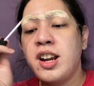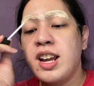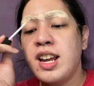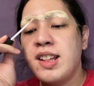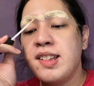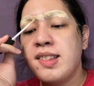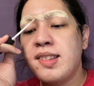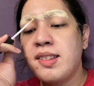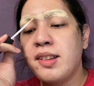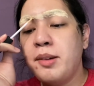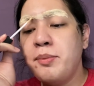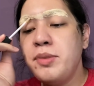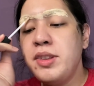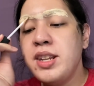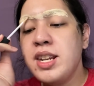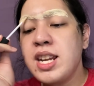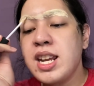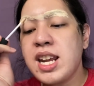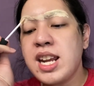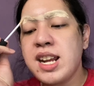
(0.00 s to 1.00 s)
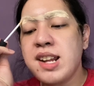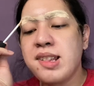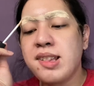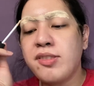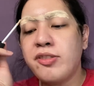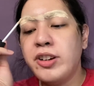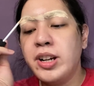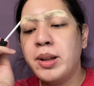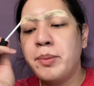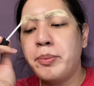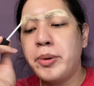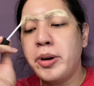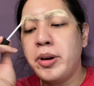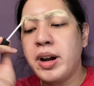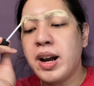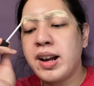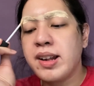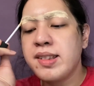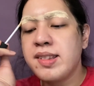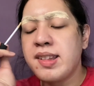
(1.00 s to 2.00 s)
some to the east for the
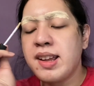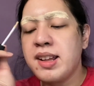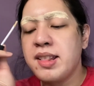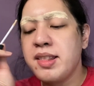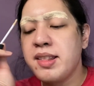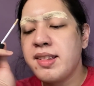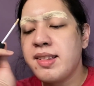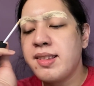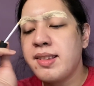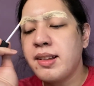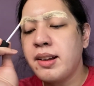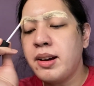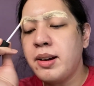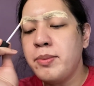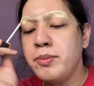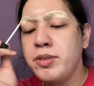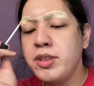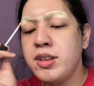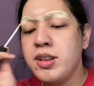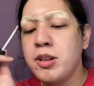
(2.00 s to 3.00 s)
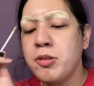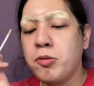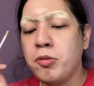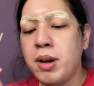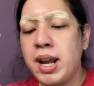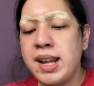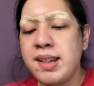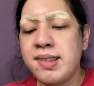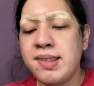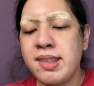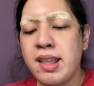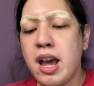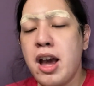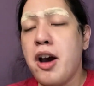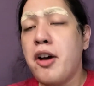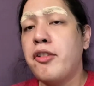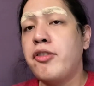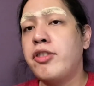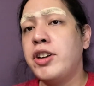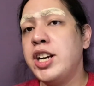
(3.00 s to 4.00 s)
bongas and some to the west
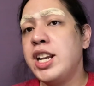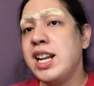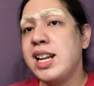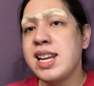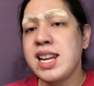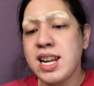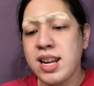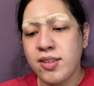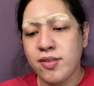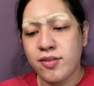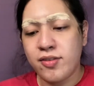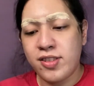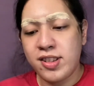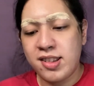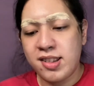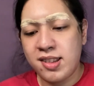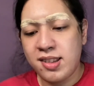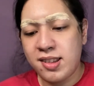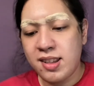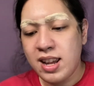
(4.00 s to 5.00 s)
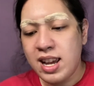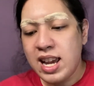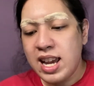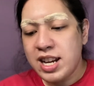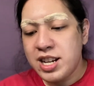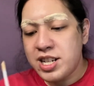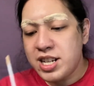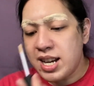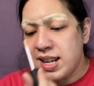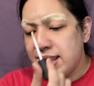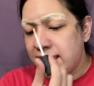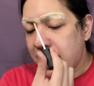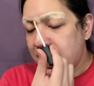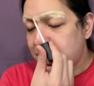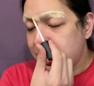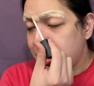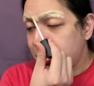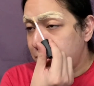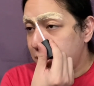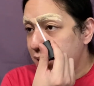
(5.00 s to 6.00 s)
for the leaves, just as
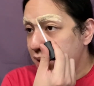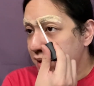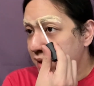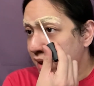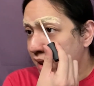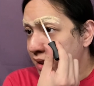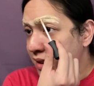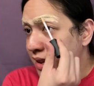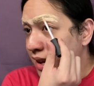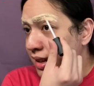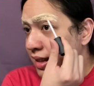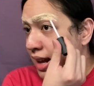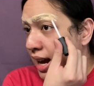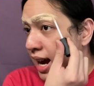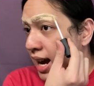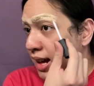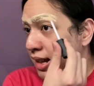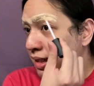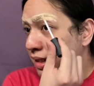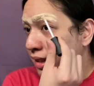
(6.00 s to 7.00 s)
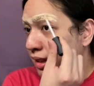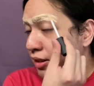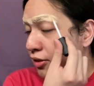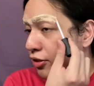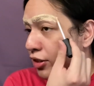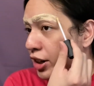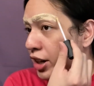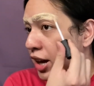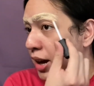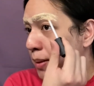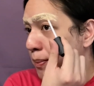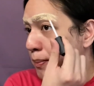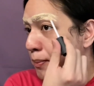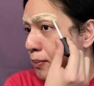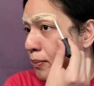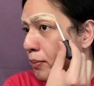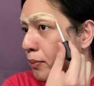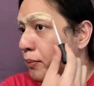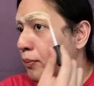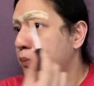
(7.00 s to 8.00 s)
the princess had asked for them.
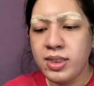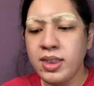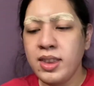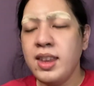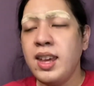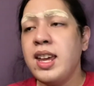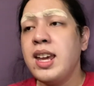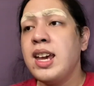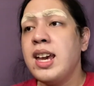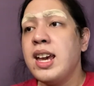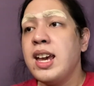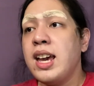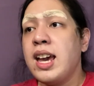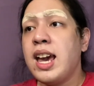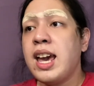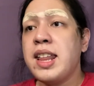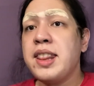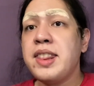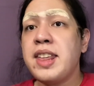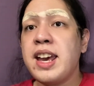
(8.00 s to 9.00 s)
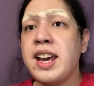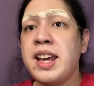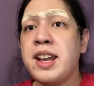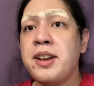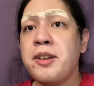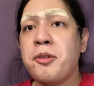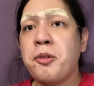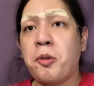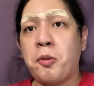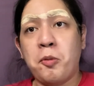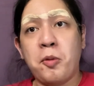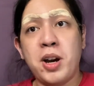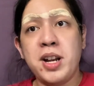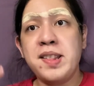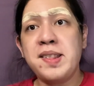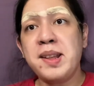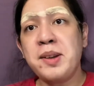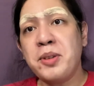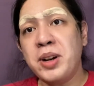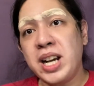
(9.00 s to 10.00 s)
And then
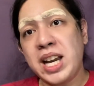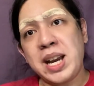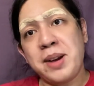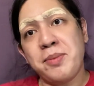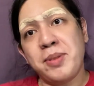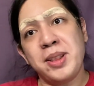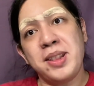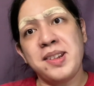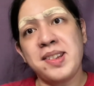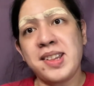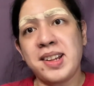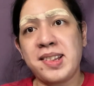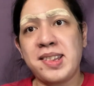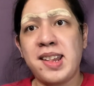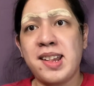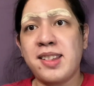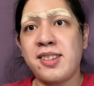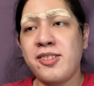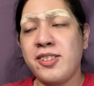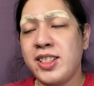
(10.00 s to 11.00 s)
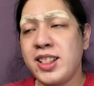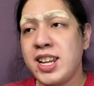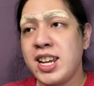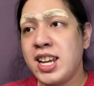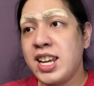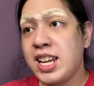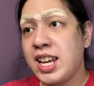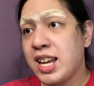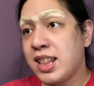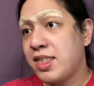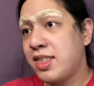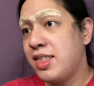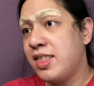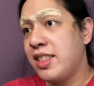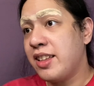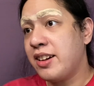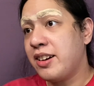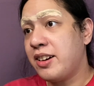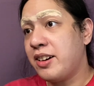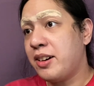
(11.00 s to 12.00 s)
once they were able to successfully get
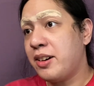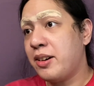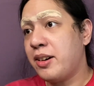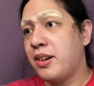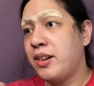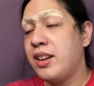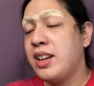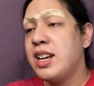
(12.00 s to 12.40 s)
the